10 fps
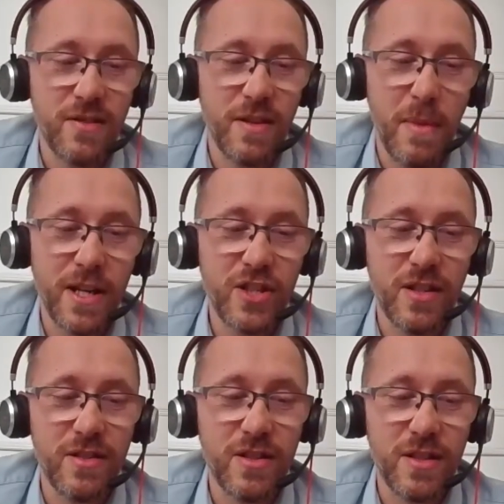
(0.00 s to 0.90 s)
as I
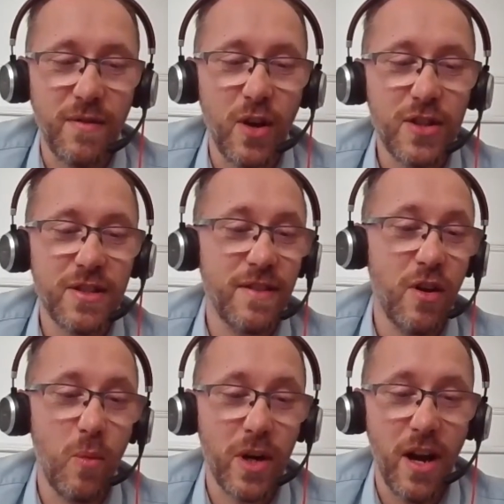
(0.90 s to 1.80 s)
mentioned, they've
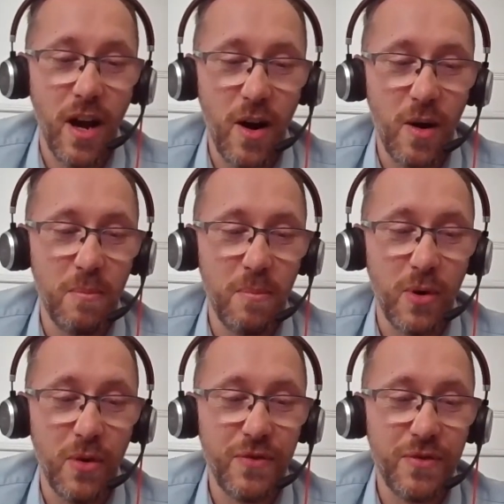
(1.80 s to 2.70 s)
not won at home,
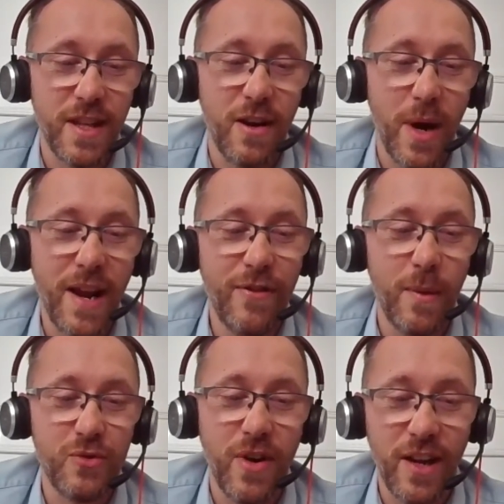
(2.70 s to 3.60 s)
but their away form
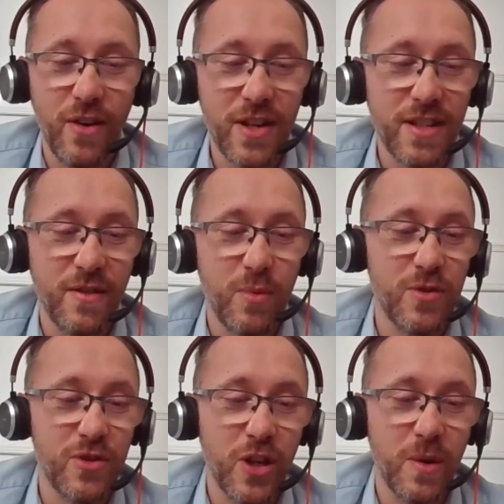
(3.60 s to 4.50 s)
is really good, isn't it? They've won
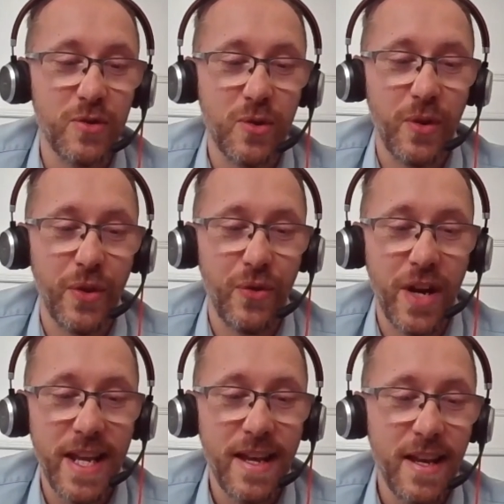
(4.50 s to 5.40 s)
two and drawn
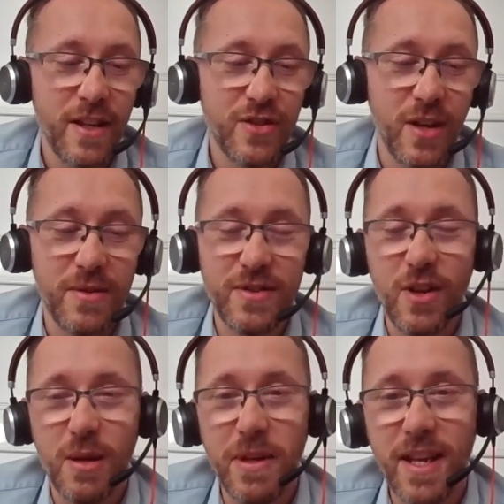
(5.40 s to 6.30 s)
three, so it's not
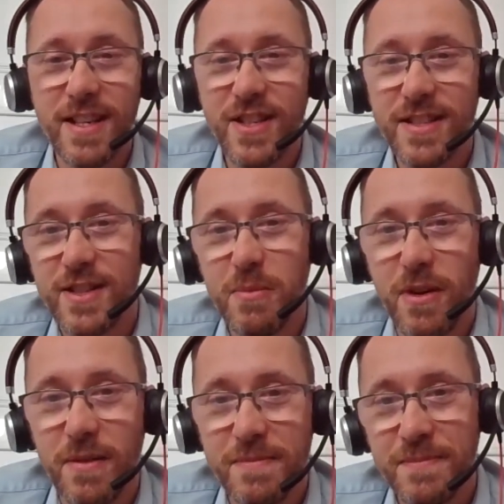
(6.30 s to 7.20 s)
going to be easy, is it, tomorrow?